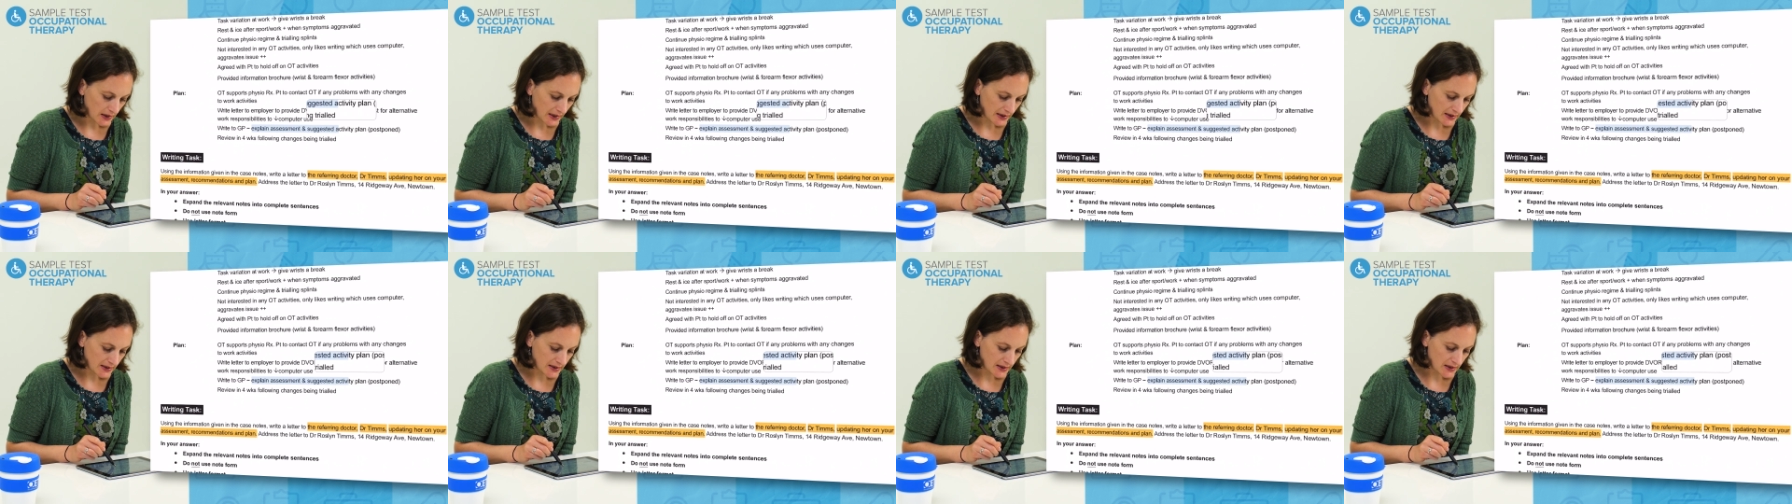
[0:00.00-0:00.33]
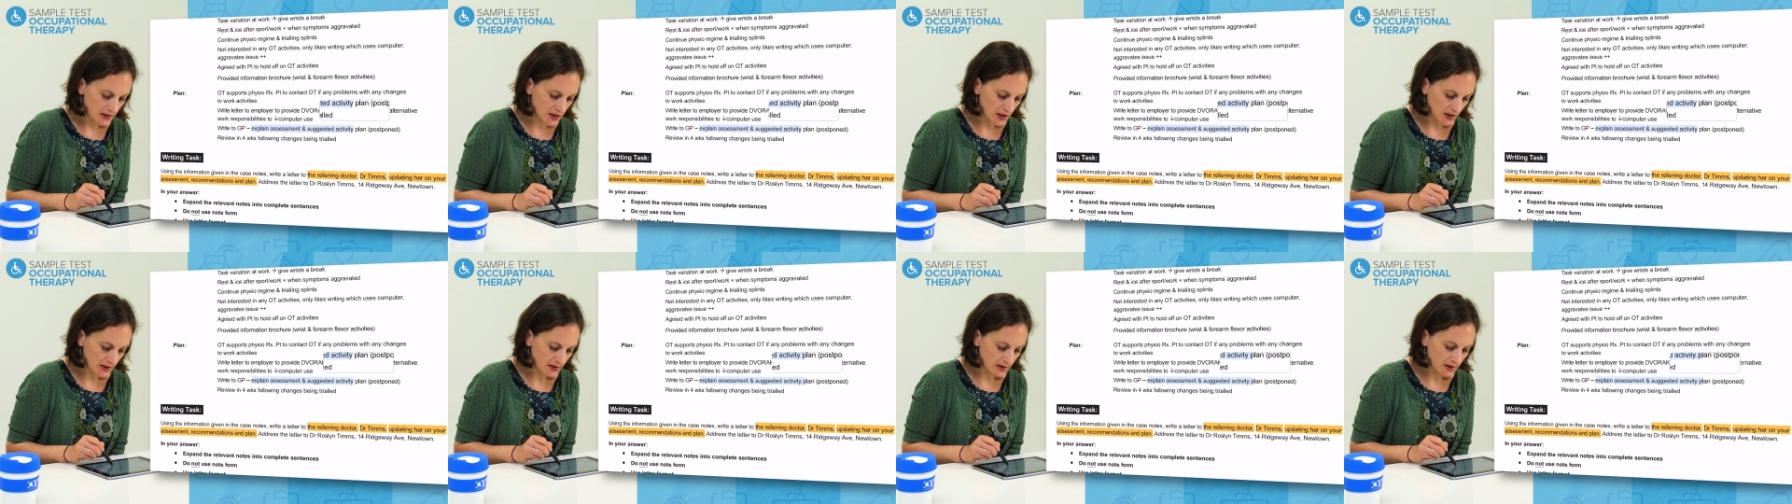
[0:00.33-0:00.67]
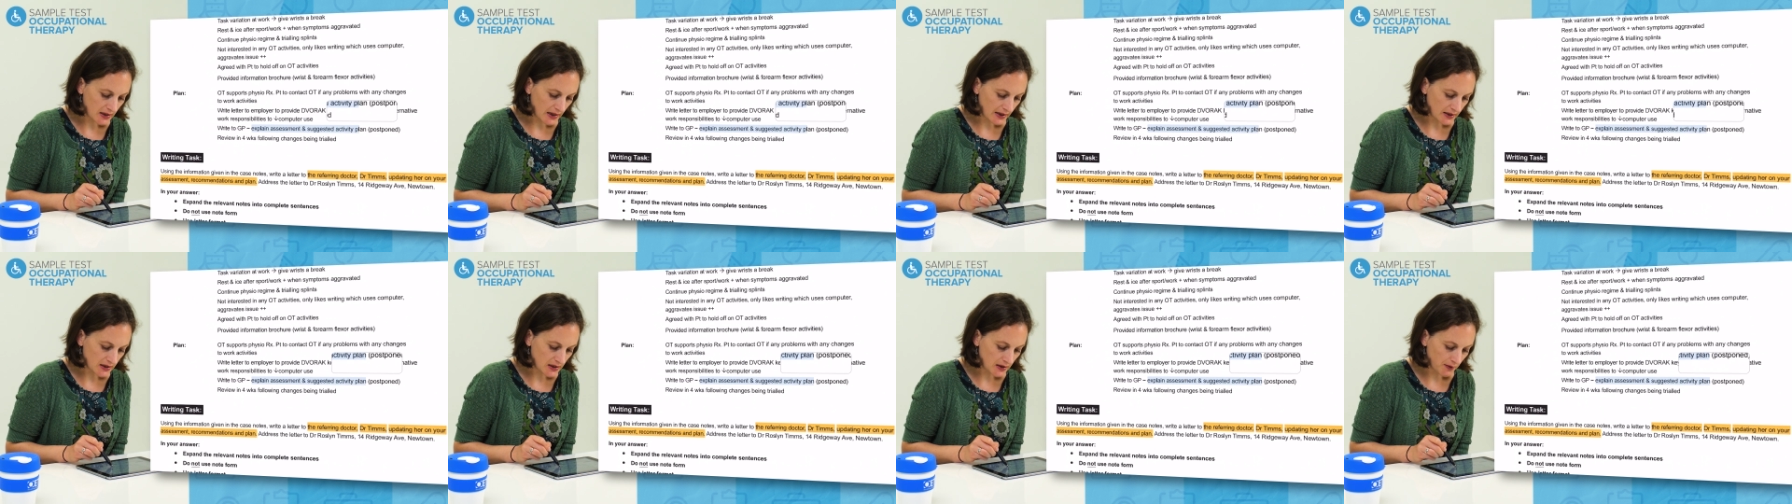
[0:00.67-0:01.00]
and suggested
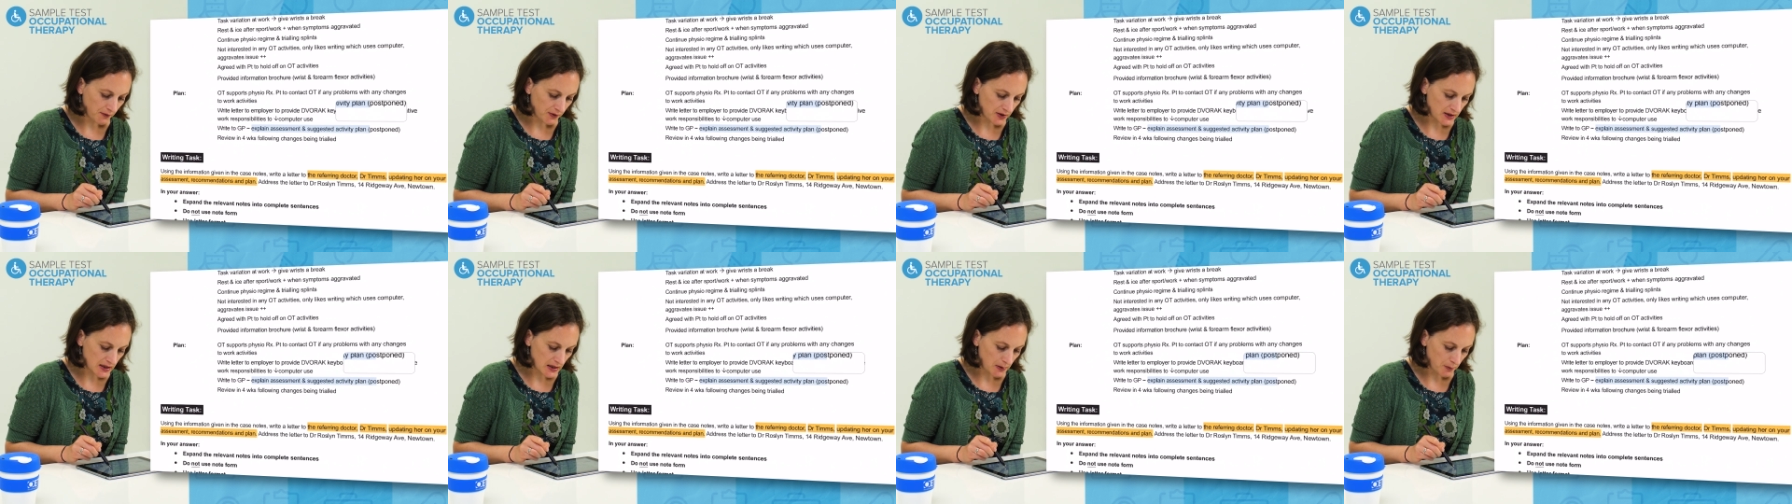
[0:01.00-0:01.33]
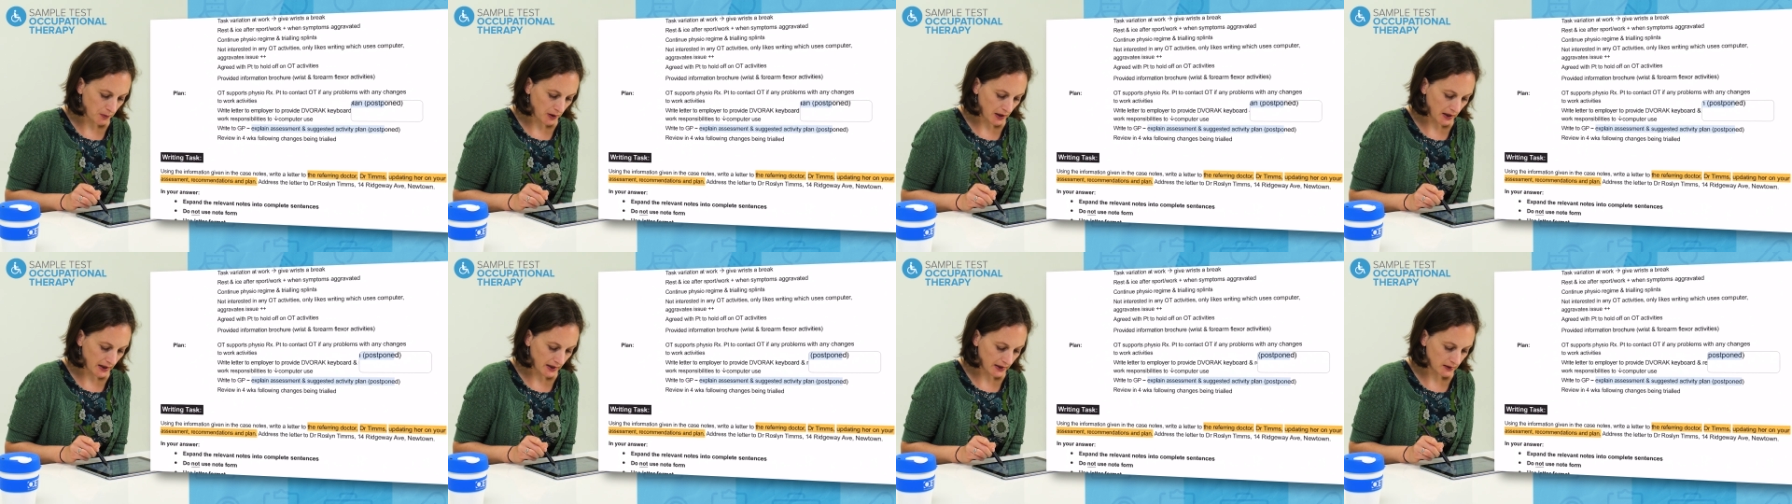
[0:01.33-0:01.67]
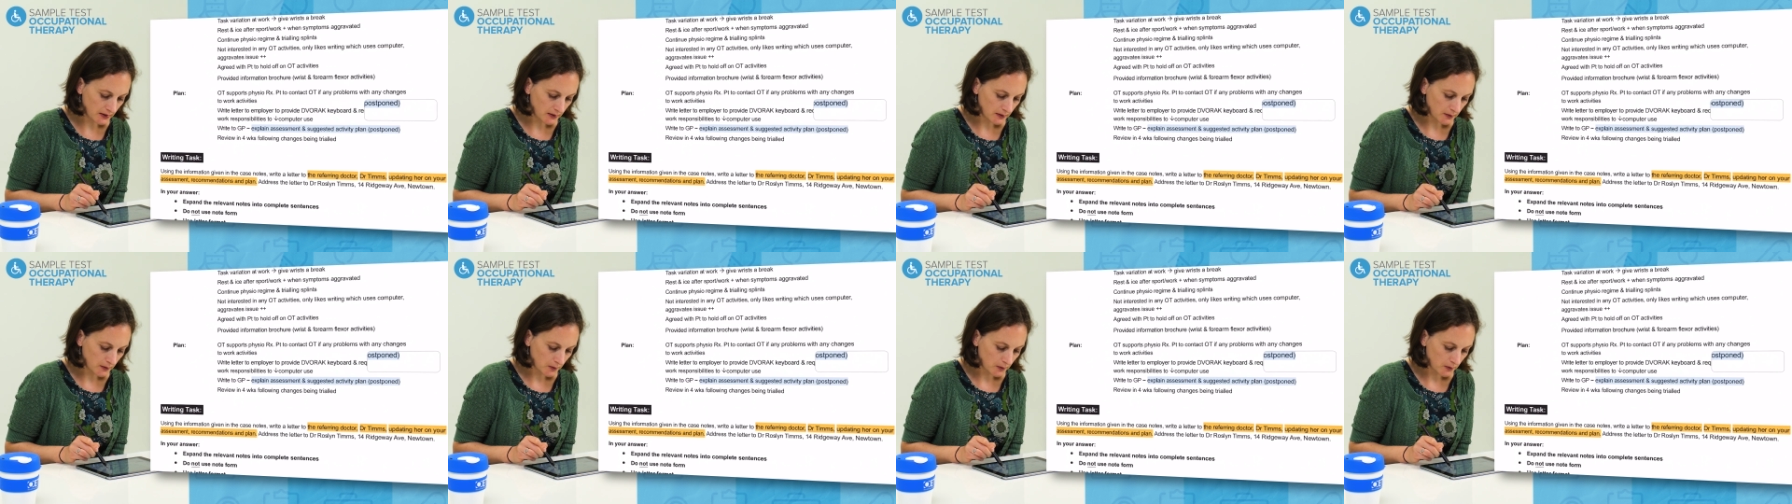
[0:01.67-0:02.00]
activity
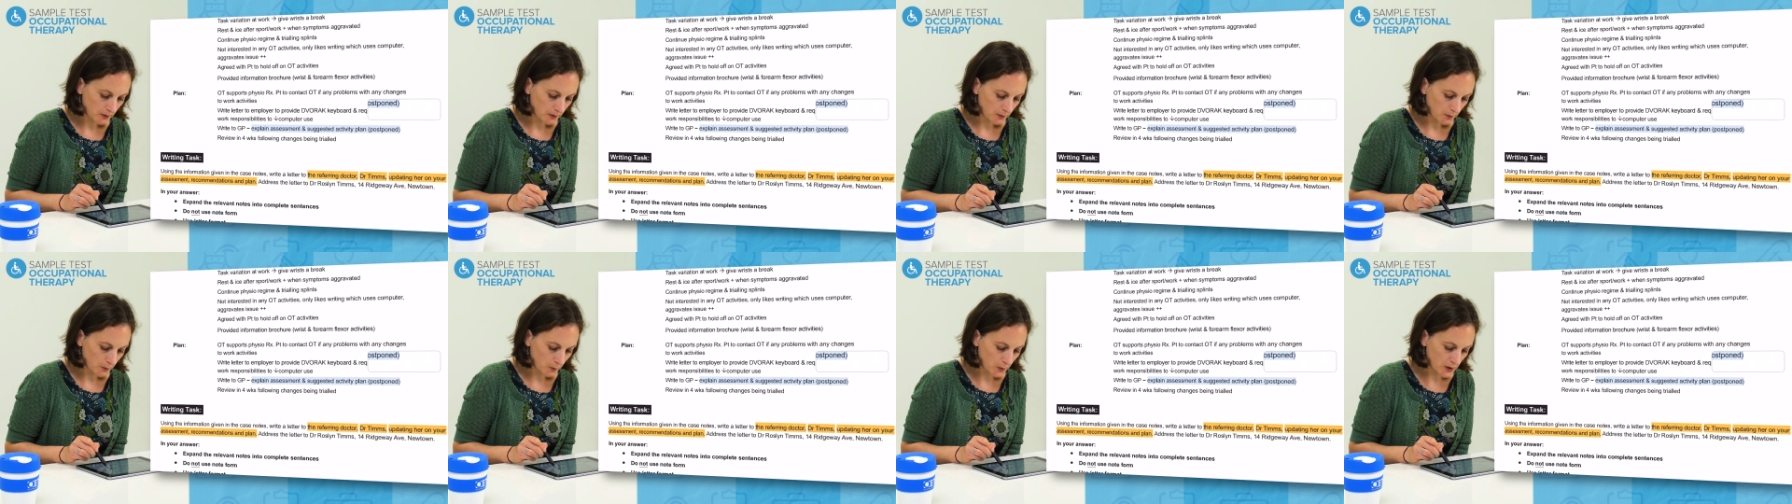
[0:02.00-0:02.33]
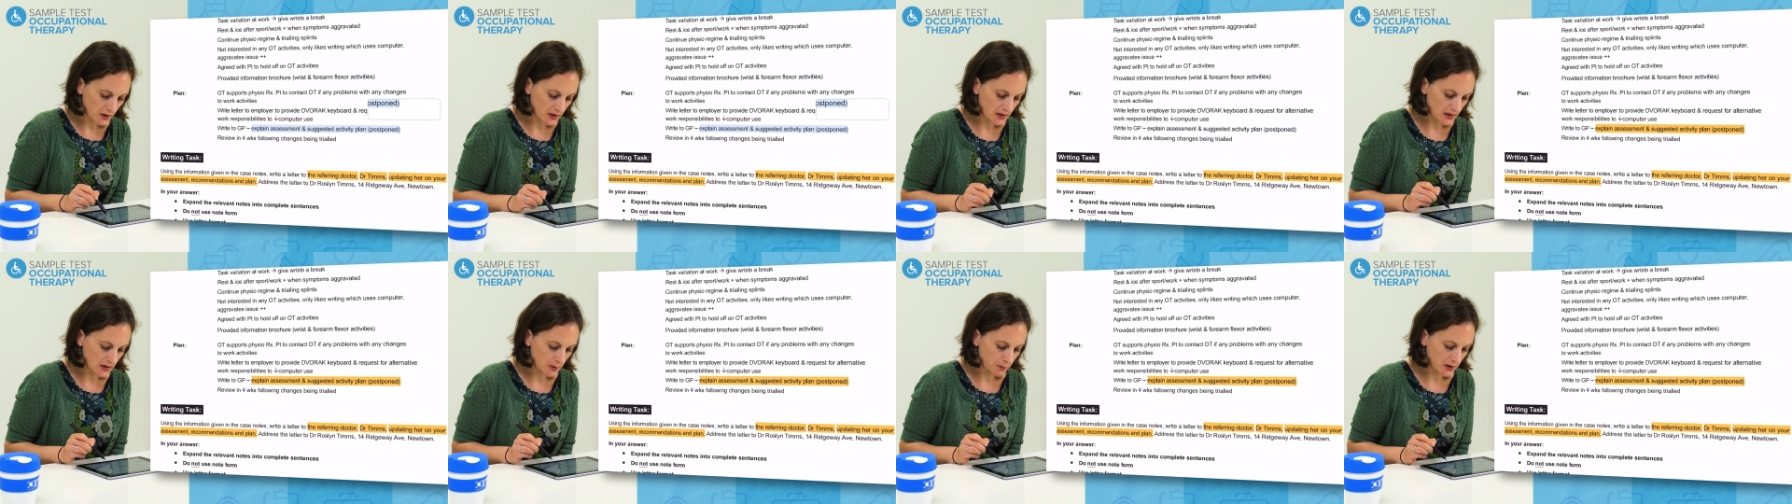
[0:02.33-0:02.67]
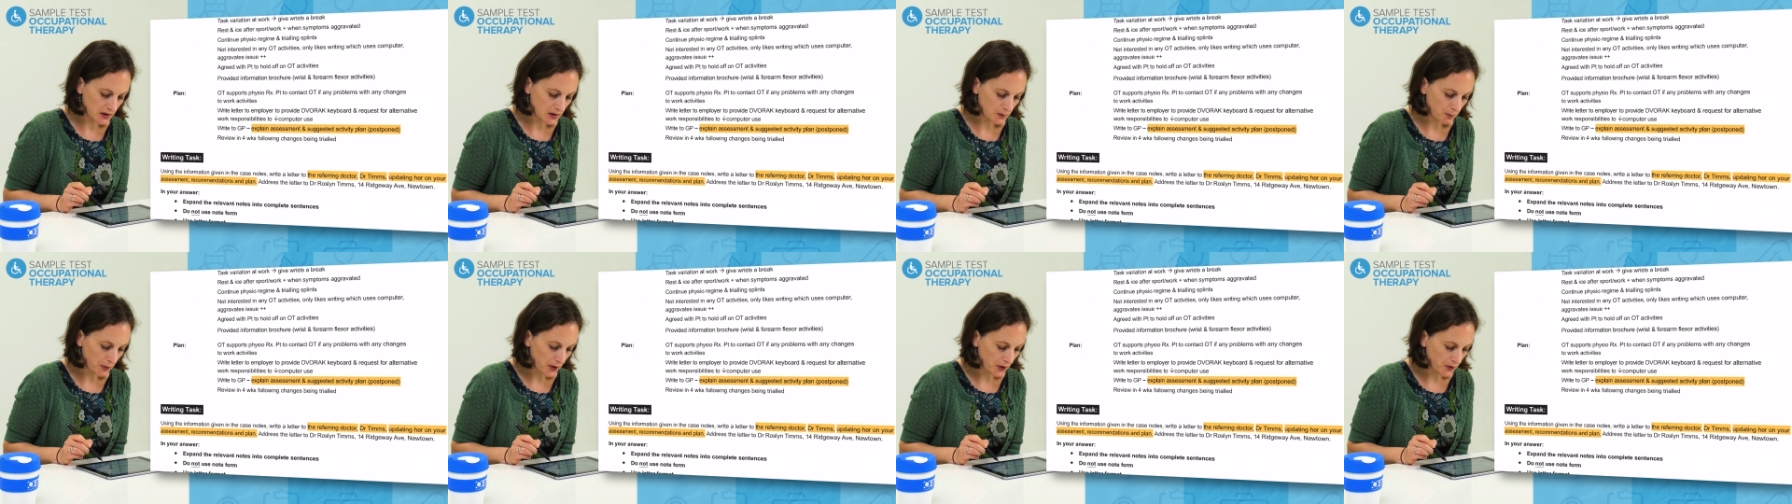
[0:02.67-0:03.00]
plan, which is
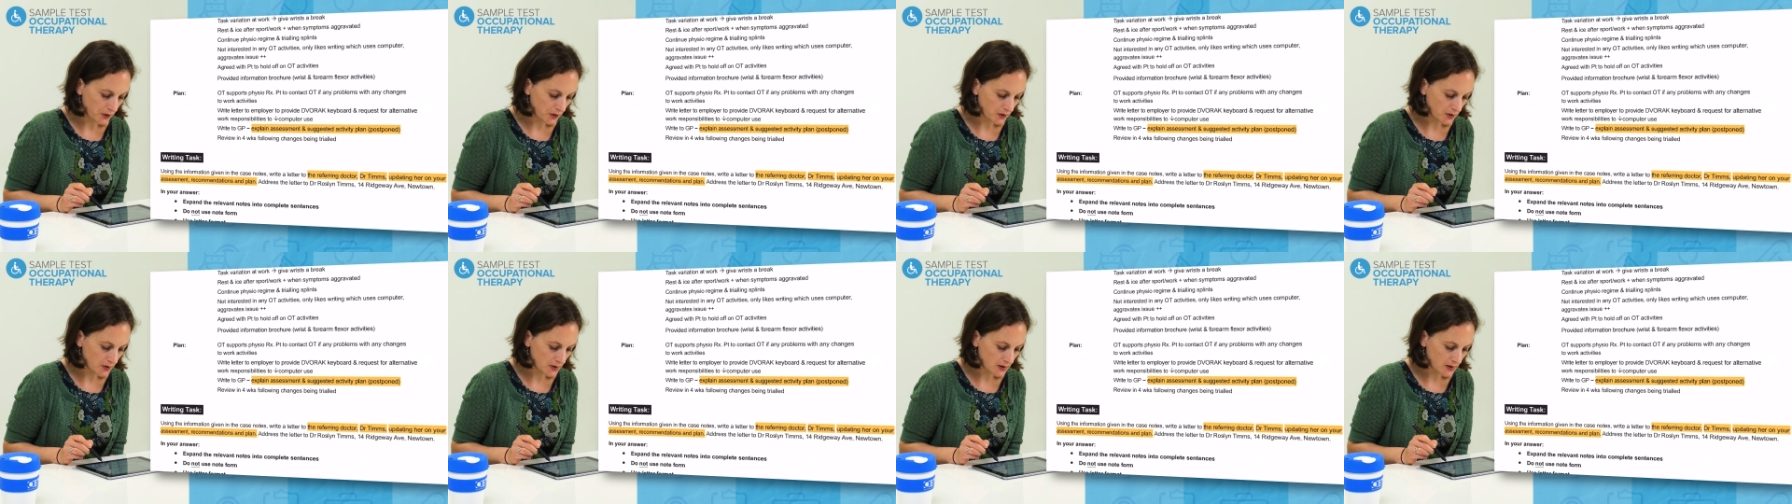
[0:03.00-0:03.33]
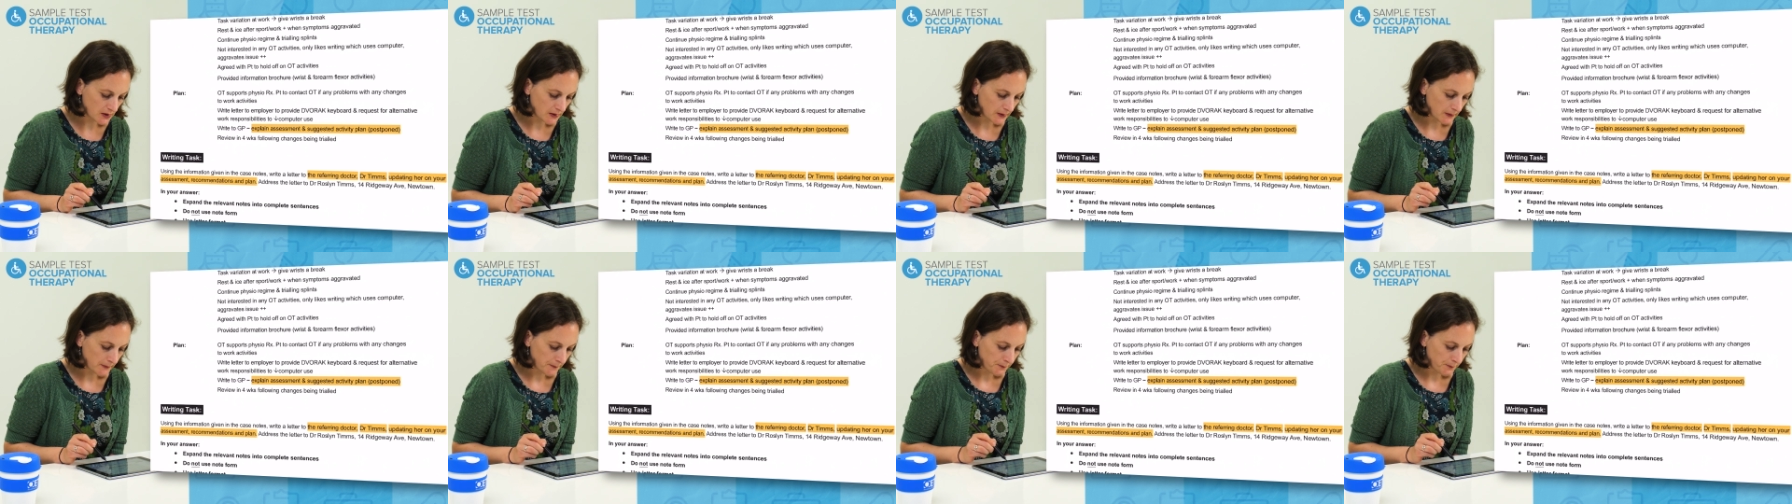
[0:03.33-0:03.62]
postponed,